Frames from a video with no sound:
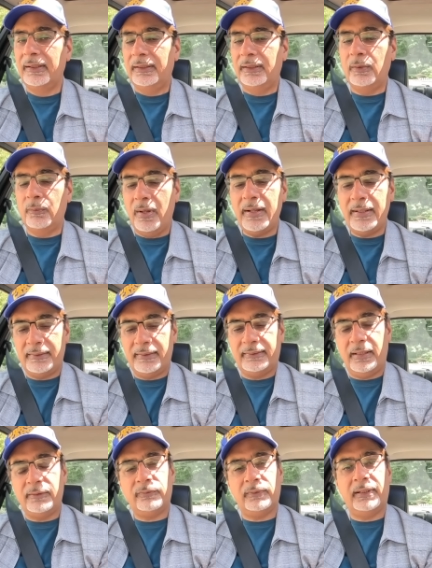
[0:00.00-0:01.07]
You know, whereas the
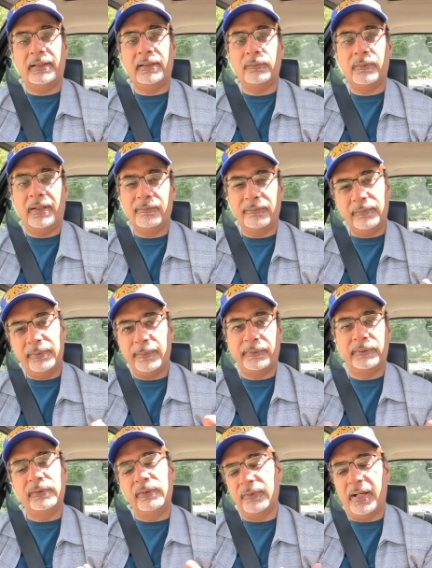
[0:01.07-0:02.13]
central London one, people
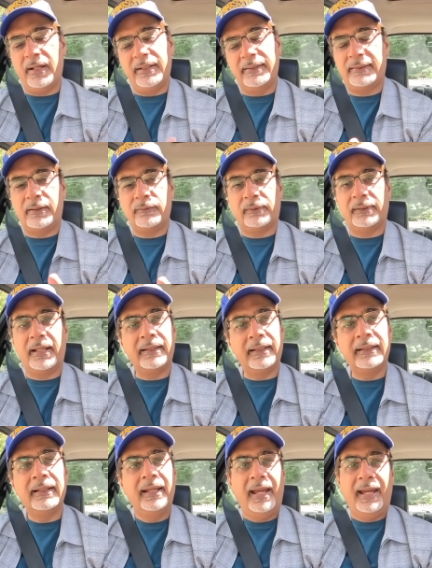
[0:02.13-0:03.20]
knew oh, it's central London,